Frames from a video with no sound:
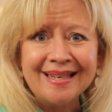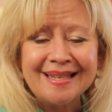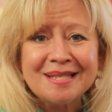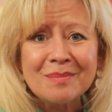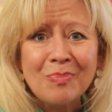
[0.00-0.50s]

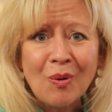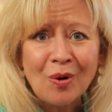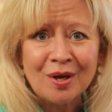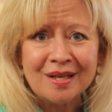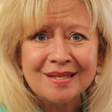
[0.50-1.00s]
It's
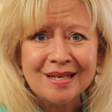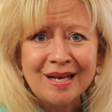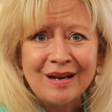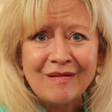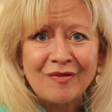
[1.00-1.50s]
important
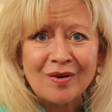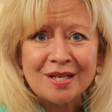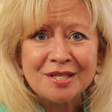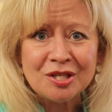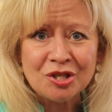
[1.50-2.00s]
for
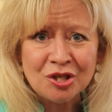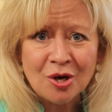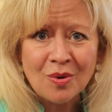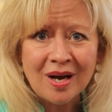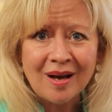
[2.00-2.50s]
us to
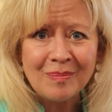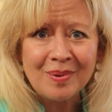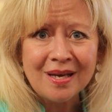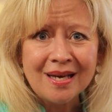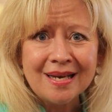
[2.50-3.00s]
show up,
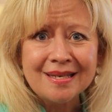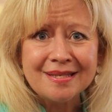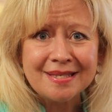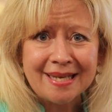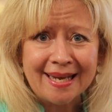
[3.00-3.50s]

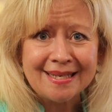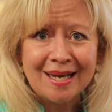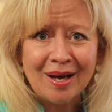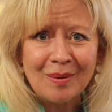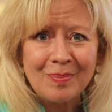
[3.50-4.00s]
stand
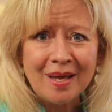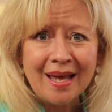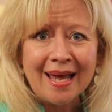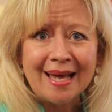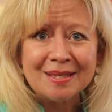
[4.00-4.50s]
up,
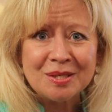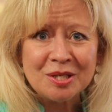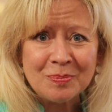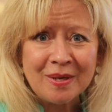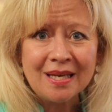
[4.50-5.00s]
and
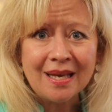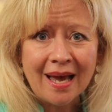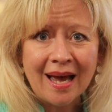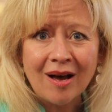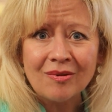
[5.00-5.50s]
speak
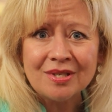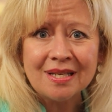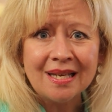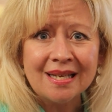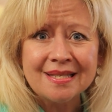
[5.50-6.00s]
out
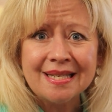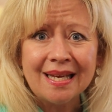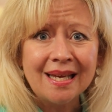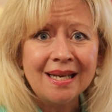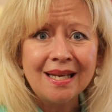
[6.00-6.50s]
against
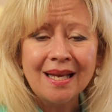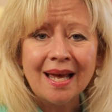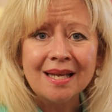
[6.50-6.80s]
any